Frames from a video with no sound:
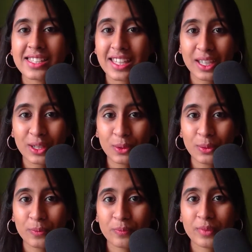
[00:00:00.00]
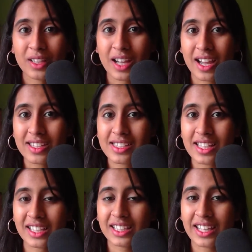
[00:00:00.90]
see you guys
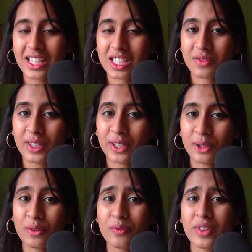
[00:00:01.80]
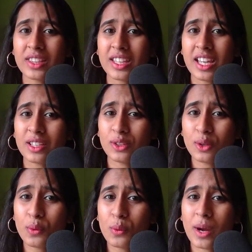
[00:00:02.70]
in the next video with a
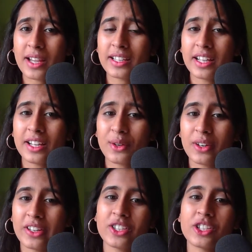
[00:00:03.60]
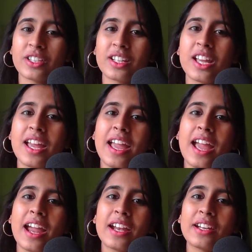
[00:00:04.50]
new wine introduction
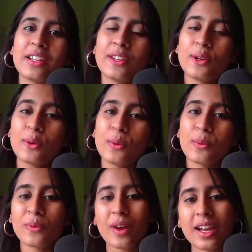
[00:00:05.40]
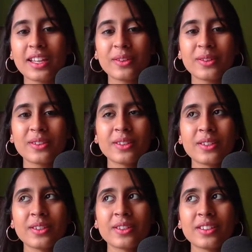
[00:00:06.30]
and new wine
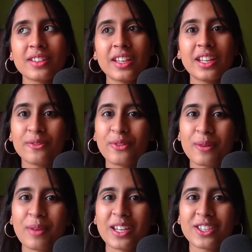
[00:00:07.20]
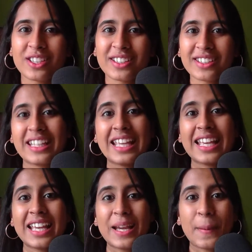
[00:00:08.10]
information.
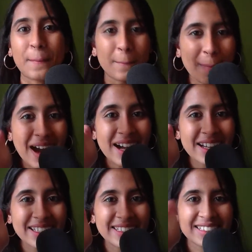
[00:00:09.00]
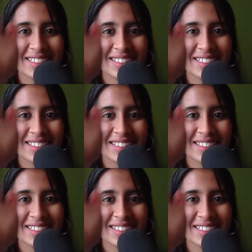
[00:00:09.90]
Bye.